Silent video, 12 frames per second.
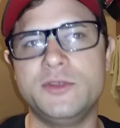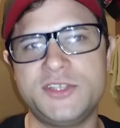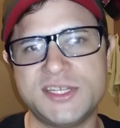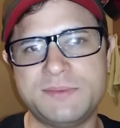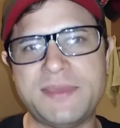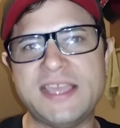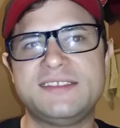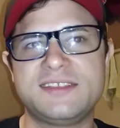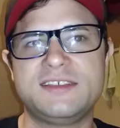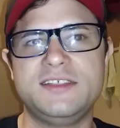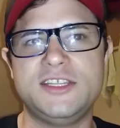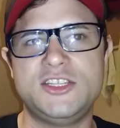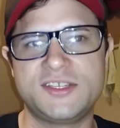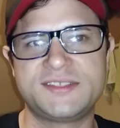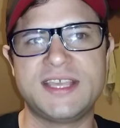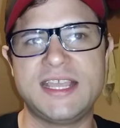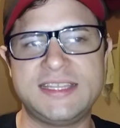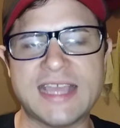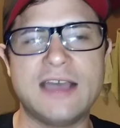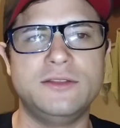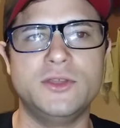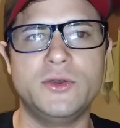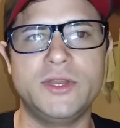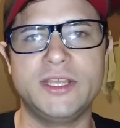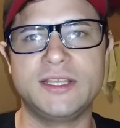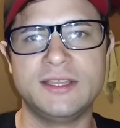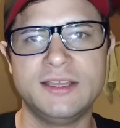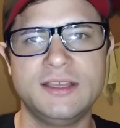which is basically just like downloading